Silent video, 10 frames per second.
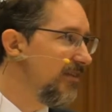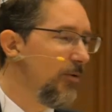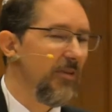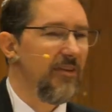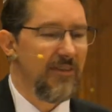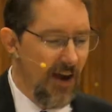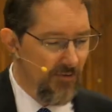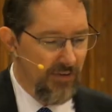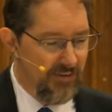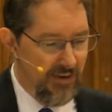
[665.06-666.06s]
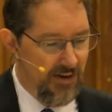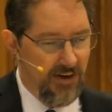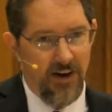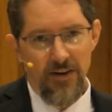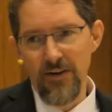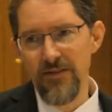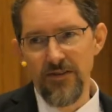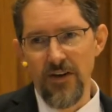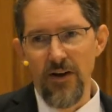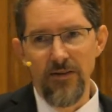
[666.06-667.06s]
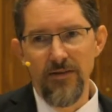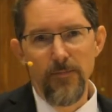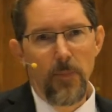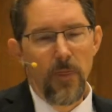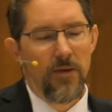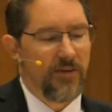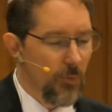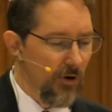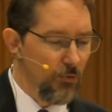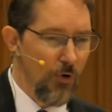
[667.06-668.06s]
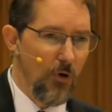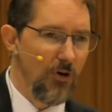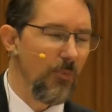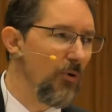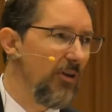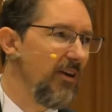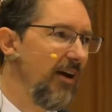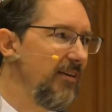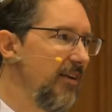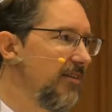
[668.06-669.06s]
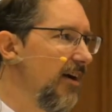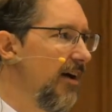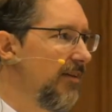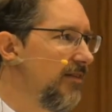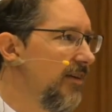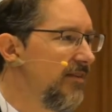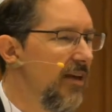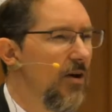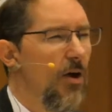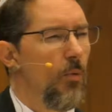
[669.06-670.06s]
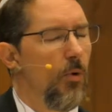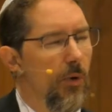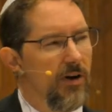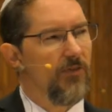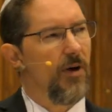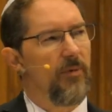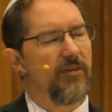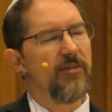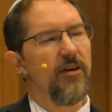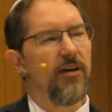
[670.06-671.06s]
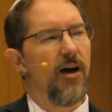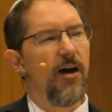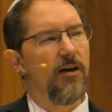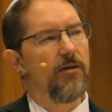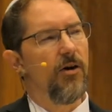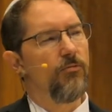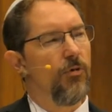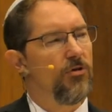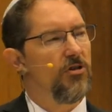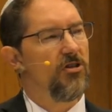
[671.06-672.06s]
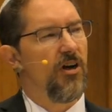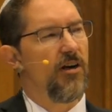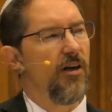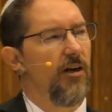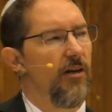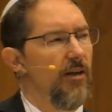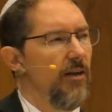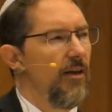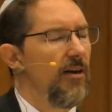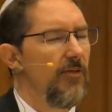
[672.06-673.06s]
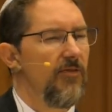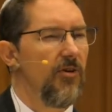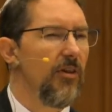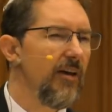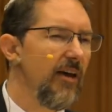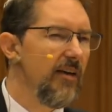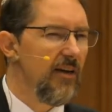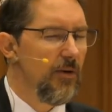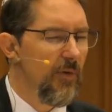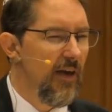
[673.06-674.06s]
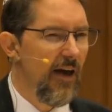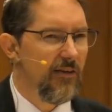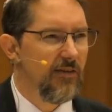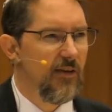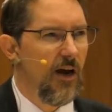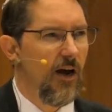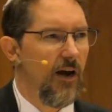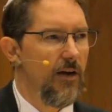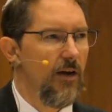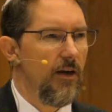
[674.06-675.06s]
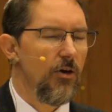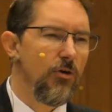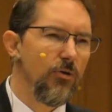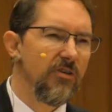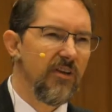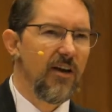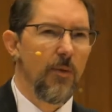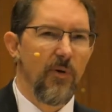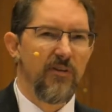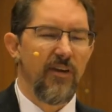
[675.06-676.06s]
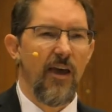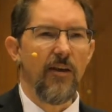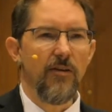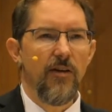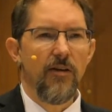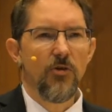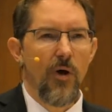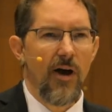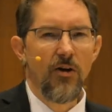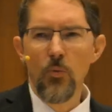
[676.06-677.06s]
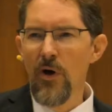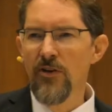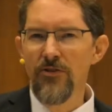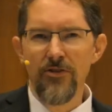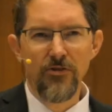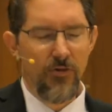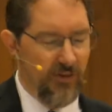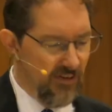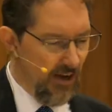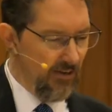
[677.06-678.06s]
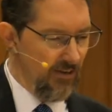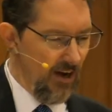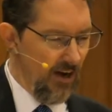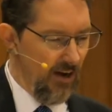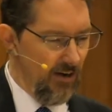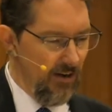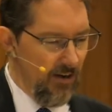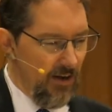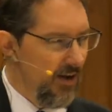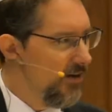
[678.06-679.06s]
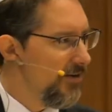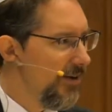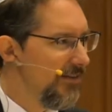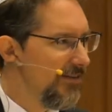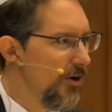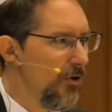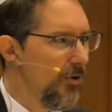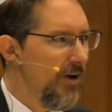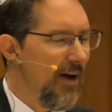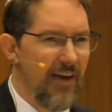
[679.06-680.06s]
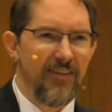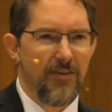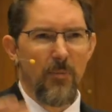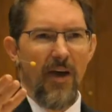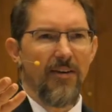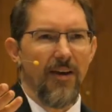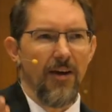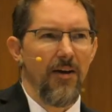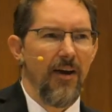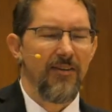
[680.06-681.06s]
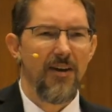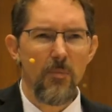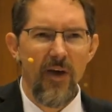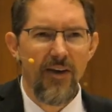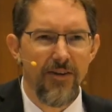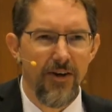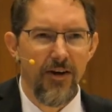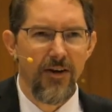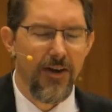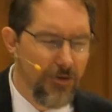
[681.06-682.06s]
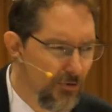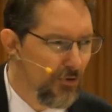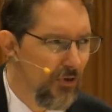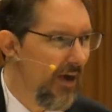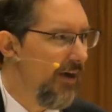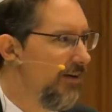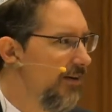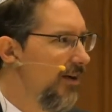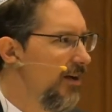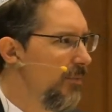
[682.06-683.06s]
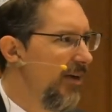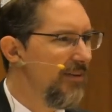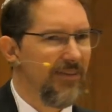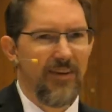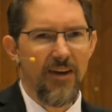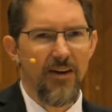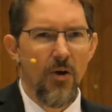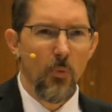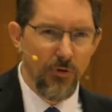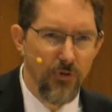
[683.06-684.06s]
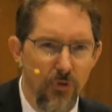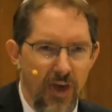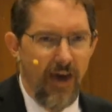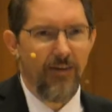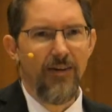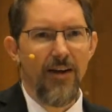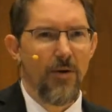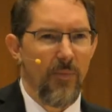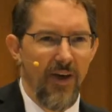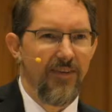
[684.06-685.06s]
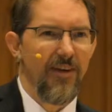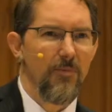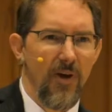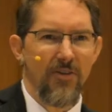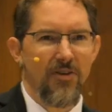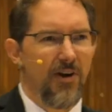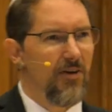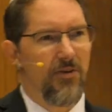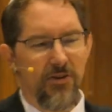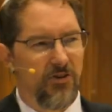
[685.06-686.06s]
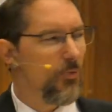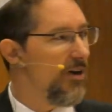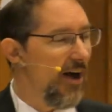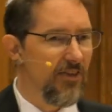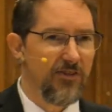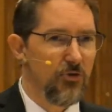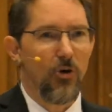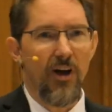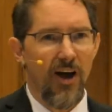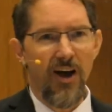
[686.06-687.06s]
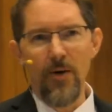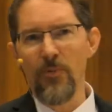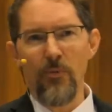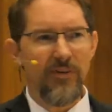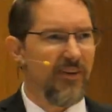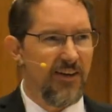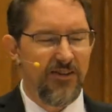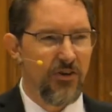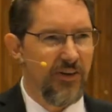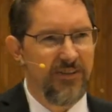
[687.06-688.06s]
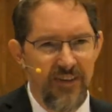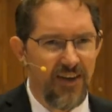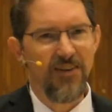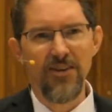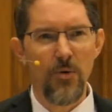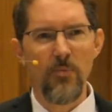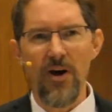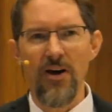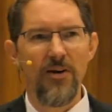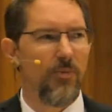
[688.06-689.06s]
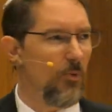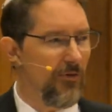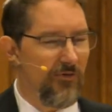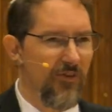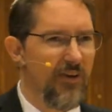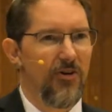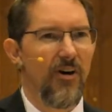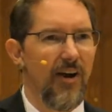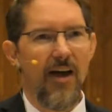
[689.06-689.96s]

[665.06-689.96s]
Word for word: to see what the staff of the synagogue has done. Someone wrote a brilliant idea to us. They said, well, what if I'm at synagogue on Rosh Hashanah and I feel like I need to be outside. Could you set up a tent so I could watch the service outside? And, and so I asked Amanda, I said, Amanda, can you do that? And Amanda said, We'll do that. And Amanda and Beth and others, and we got the sukkah up and we said it's going to sink into the mud, but we'll figure